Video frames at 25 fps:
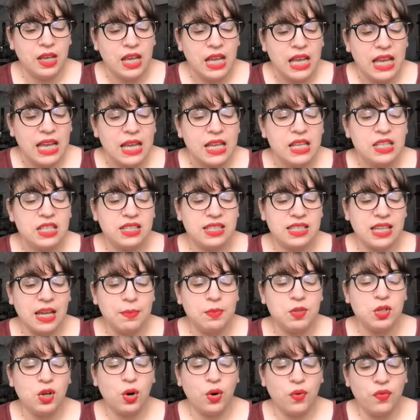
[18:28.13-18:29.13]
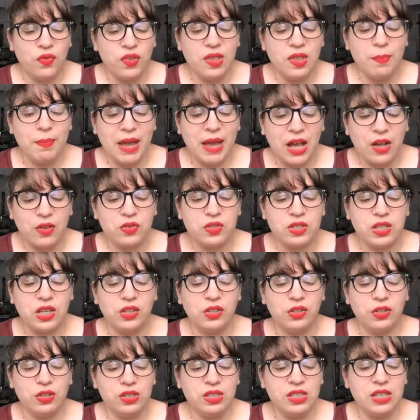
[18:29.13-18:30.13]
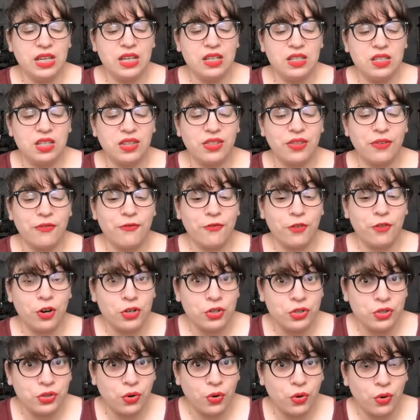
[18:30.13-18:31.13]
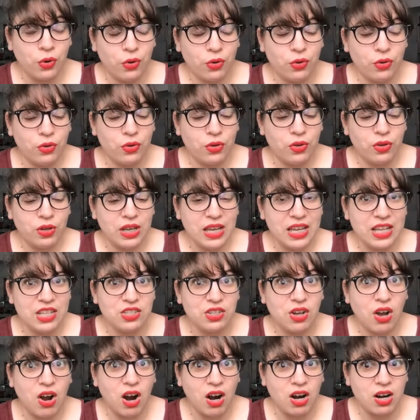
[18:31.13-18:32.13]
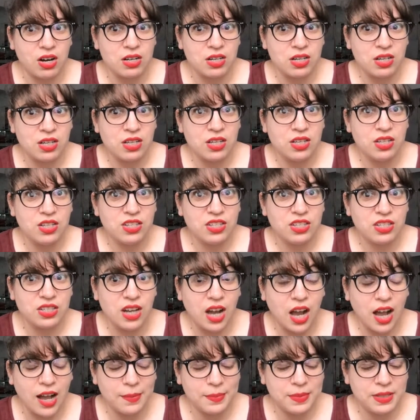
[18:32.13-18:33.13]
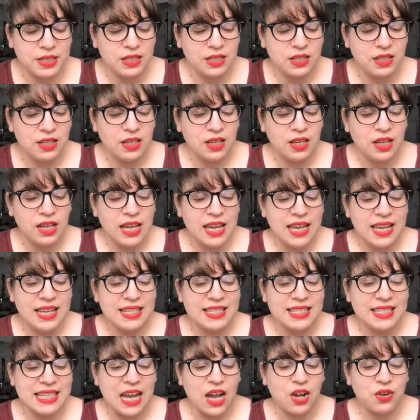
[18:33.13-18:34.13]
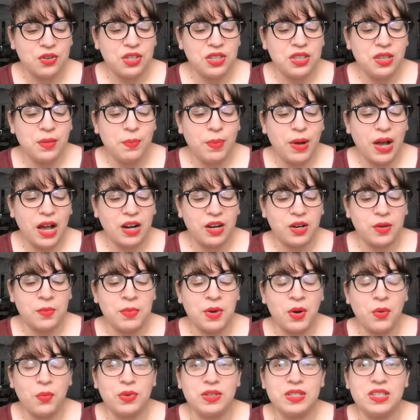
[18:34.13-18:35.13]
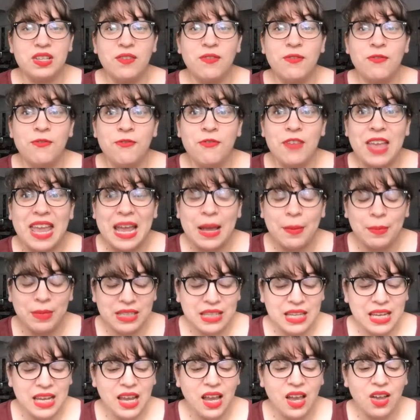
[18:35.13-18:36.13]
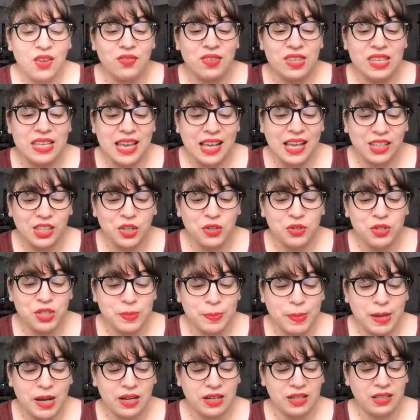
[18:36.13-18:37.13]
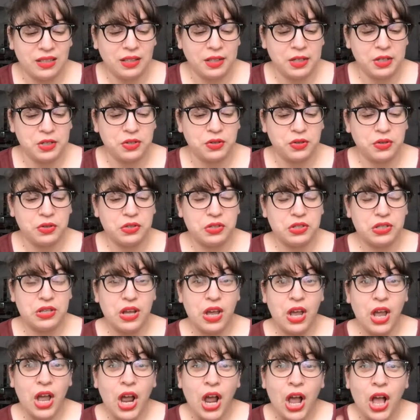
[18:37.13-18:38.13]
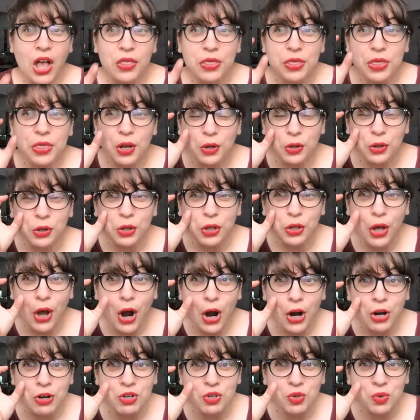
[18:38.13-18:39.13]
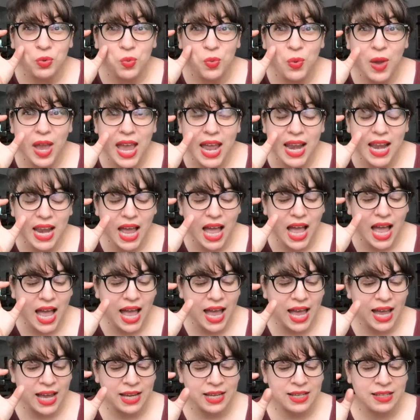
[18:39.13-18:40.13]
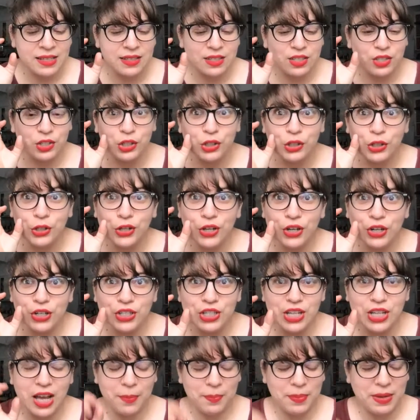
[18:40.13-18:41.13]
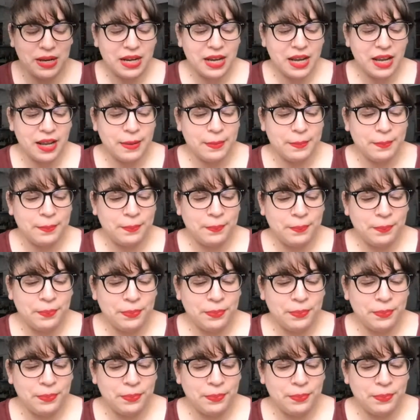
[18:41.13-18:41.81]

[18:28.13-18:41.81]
He stepped over the mounds and looked into the first hole. His heart stopped. Down at the bottom was a family of yellow spotted lizards. Their large red eyes looked up at him.